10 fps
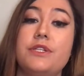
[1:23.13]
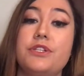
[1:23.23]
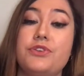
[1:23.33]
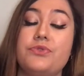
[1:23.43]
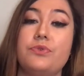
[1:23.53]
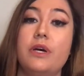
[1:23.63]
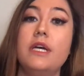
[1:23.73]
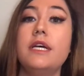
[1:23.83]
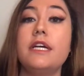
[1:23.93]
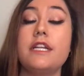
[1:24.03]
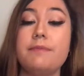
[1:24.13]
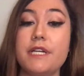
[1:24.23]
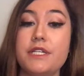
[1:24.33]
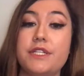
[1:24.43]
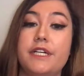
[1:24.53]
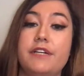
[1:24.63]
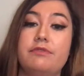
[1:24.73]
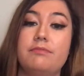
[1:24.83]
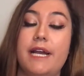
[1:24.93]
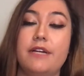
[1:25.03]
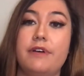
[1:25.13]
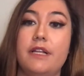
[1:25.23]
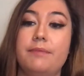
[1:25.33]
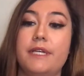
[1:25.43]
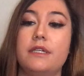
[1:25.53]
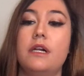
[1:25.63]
to diminished theory of mind development.